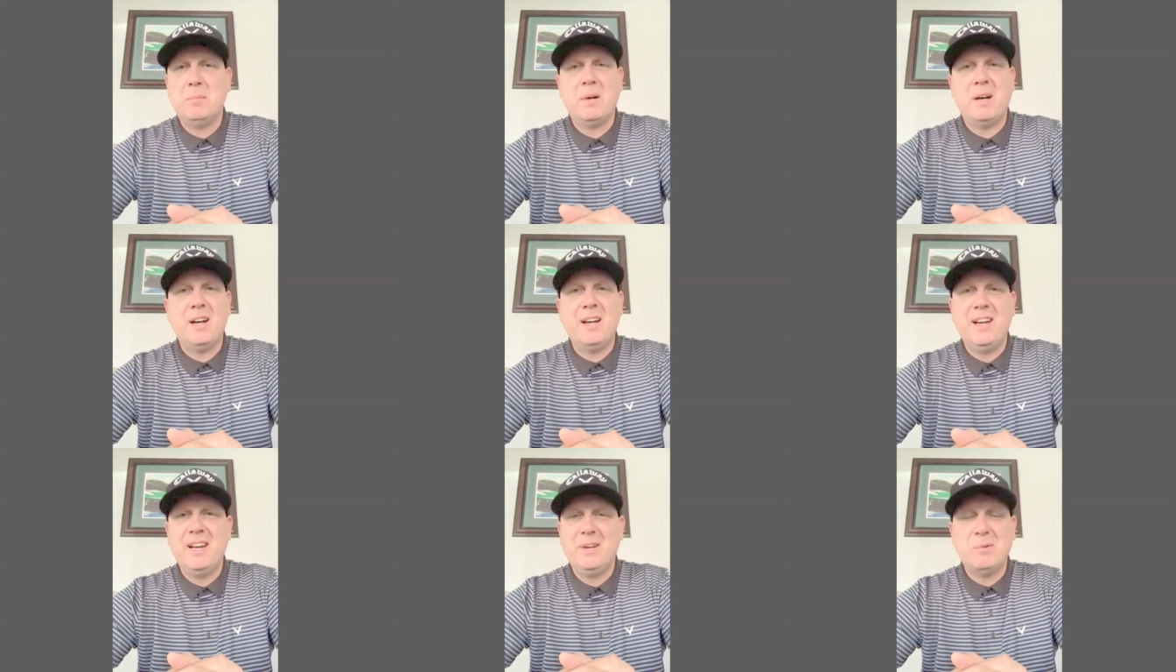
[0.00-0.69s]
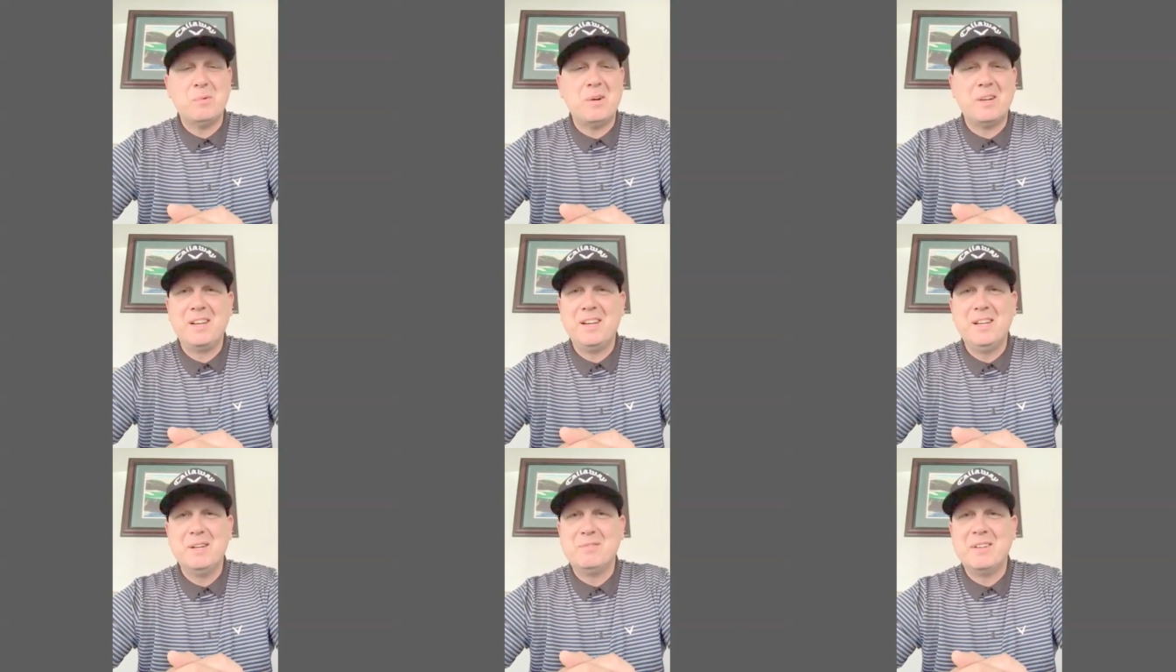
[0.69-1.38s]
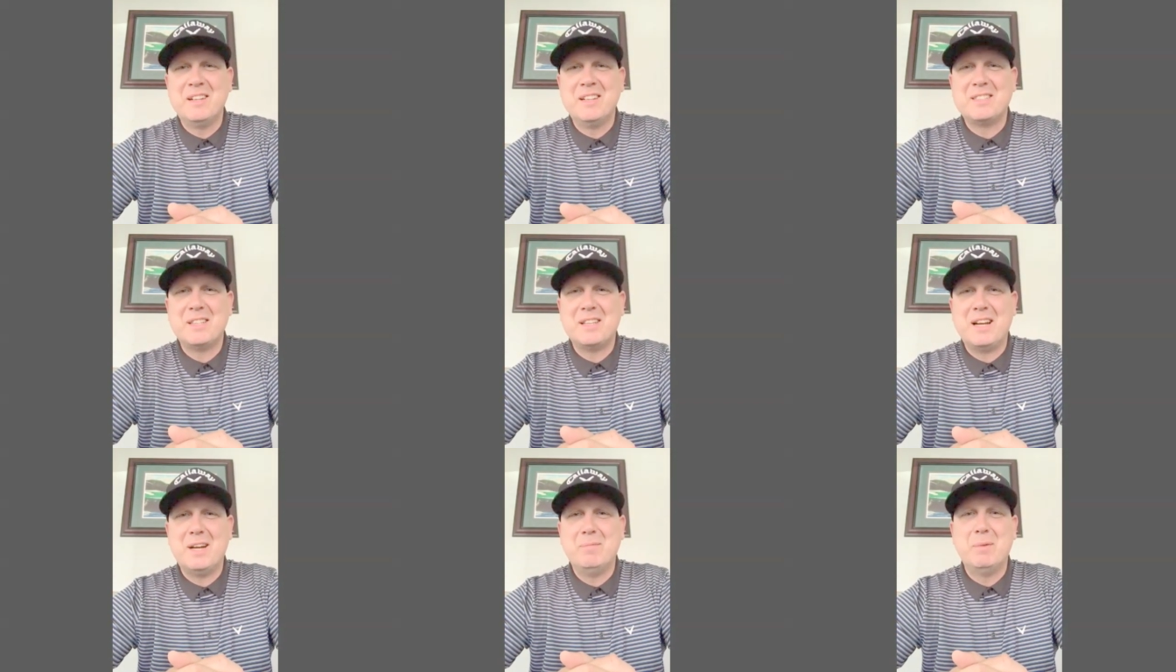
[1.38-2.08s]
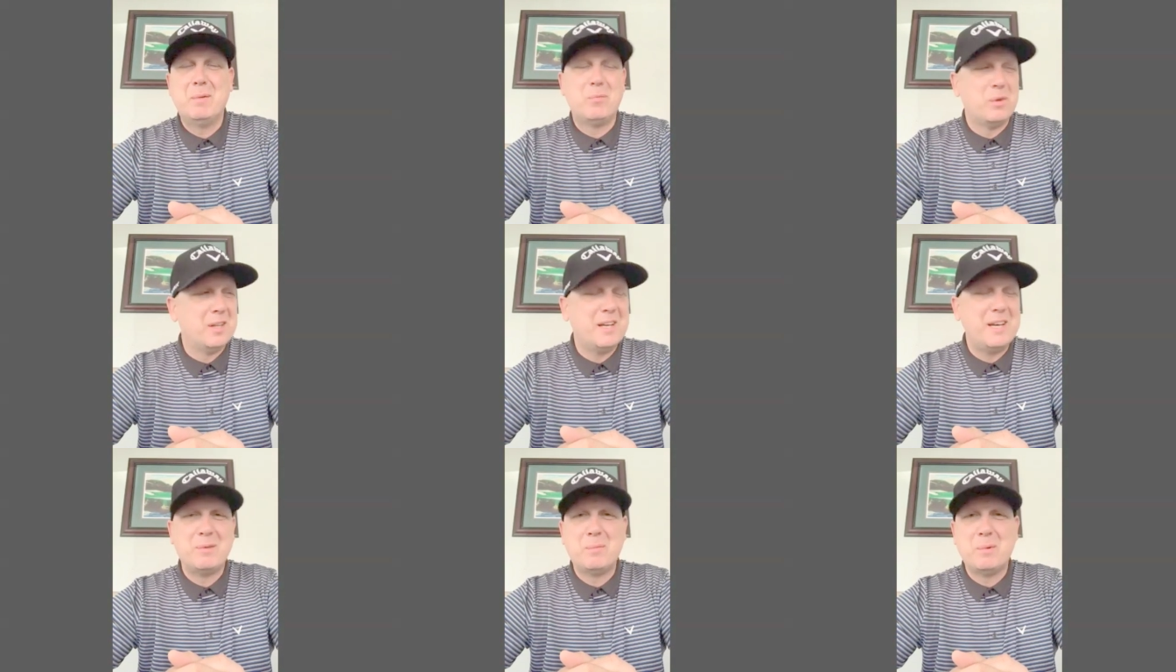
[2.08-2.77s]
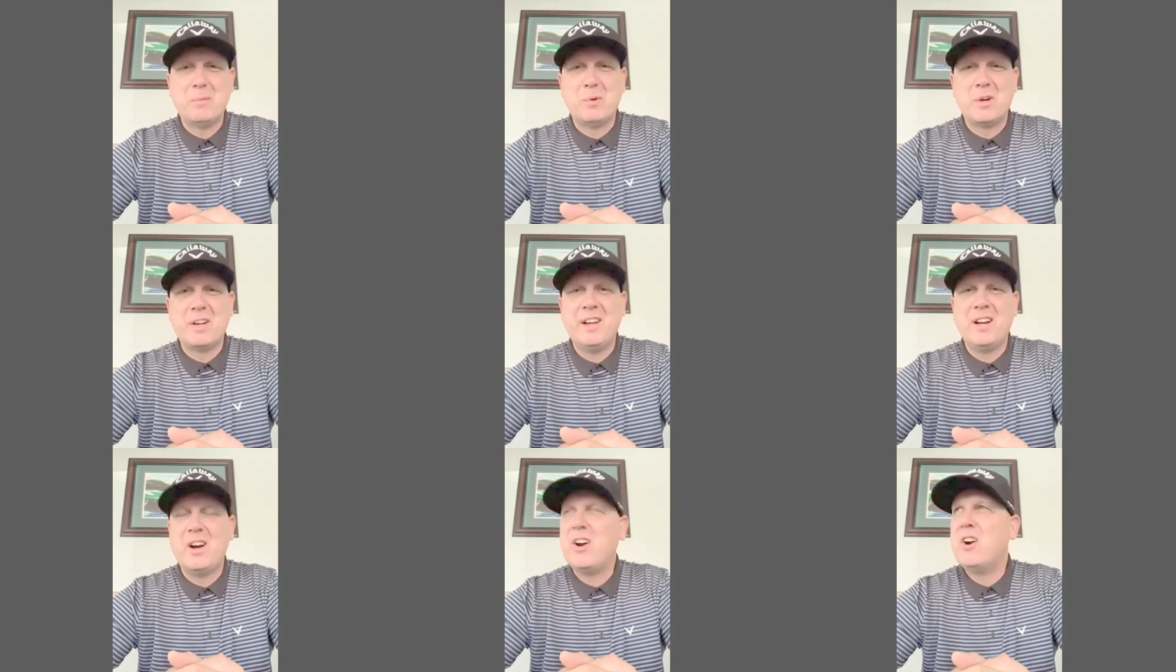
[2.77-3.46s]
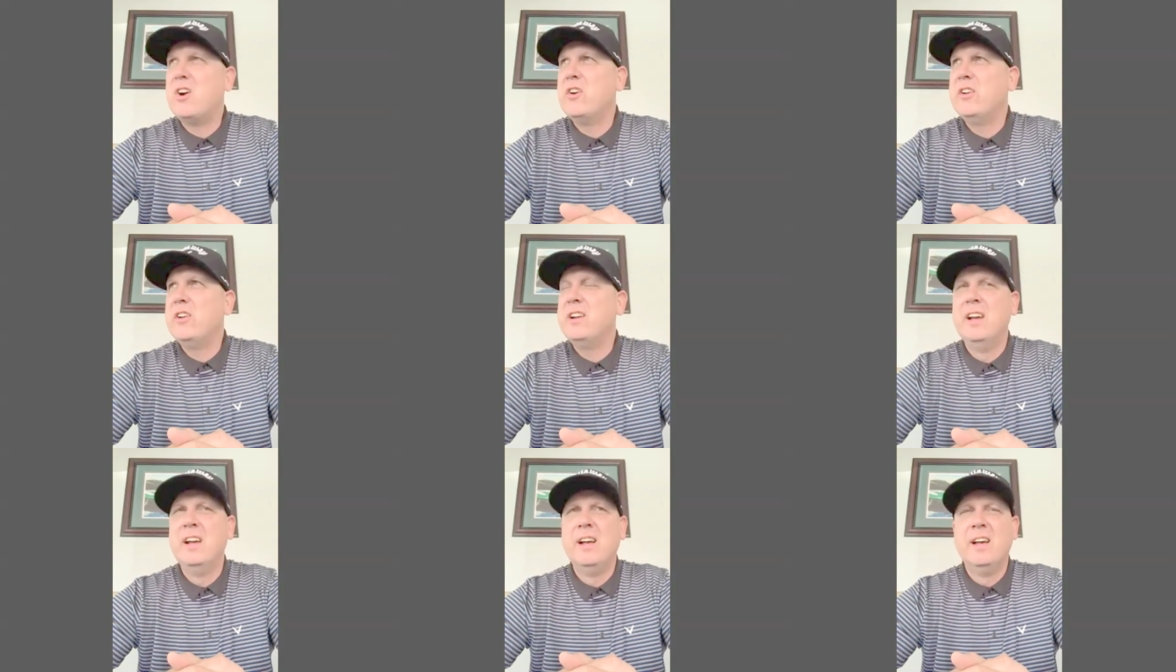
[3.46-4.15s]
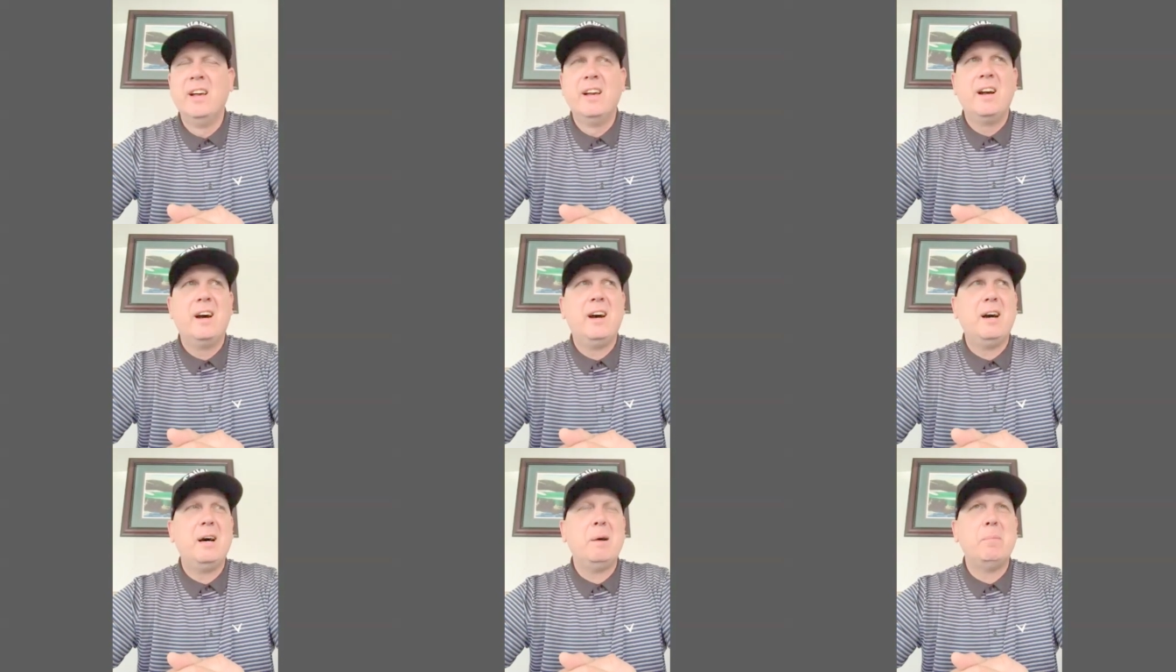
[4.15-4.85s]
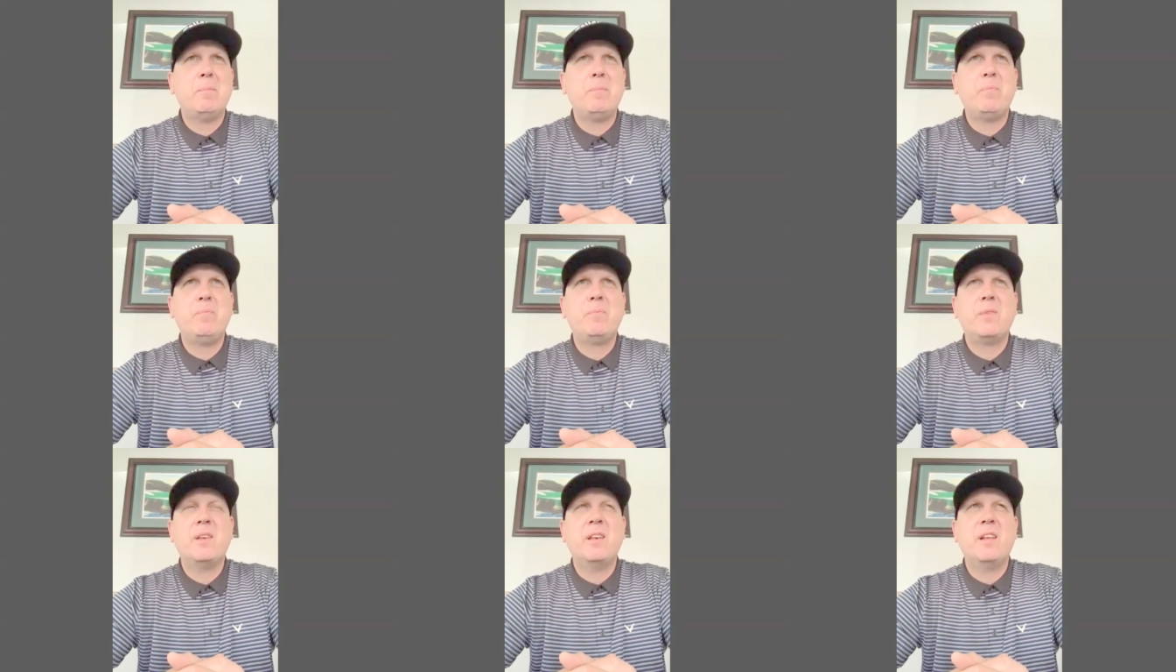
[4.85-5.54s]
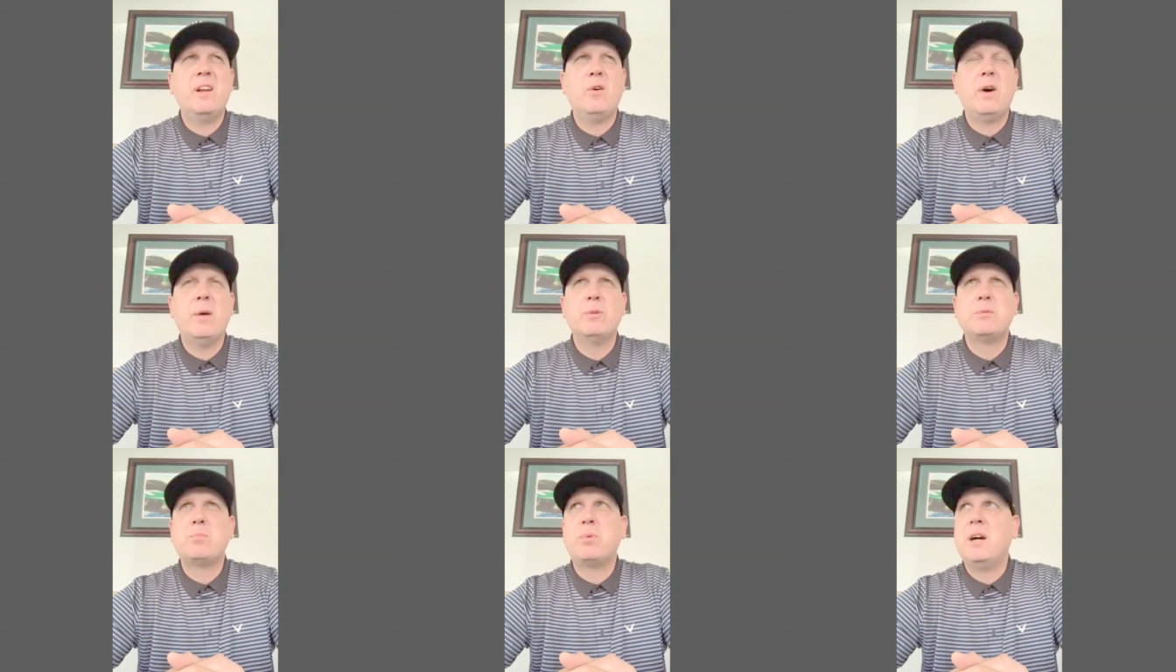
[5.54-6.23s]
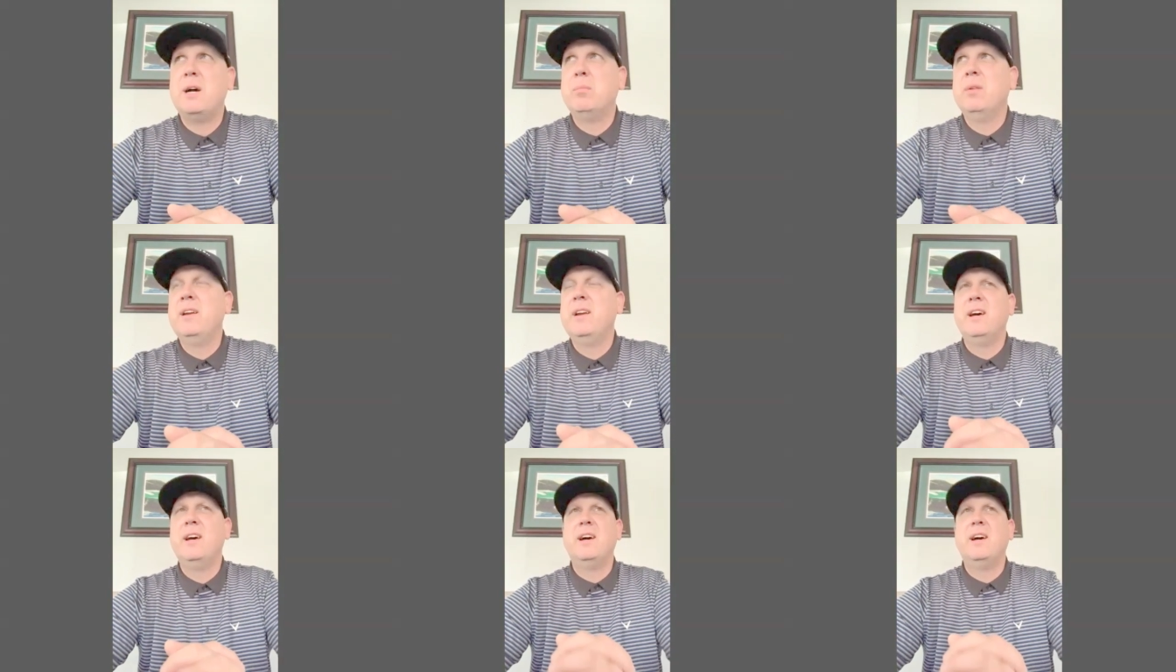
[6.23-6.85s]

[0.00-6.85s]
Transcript: I hadn't won any events, and I've been really working hard. And I was probably